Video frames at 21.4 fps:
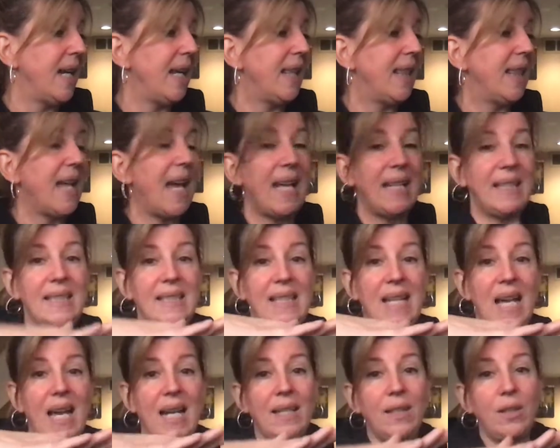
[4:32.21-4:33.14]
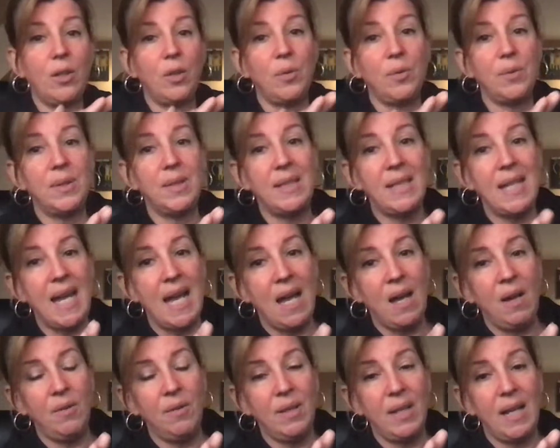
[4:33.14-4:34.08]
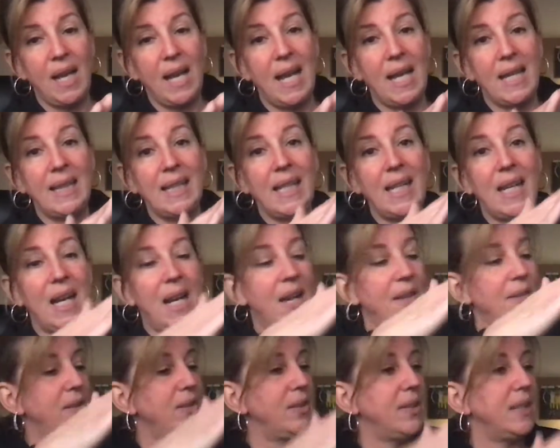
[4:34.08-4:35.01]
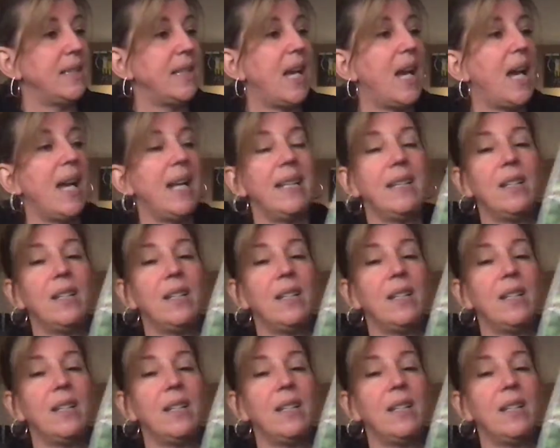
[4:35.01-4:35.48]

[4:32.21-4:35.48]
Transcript: that side goes down and the other side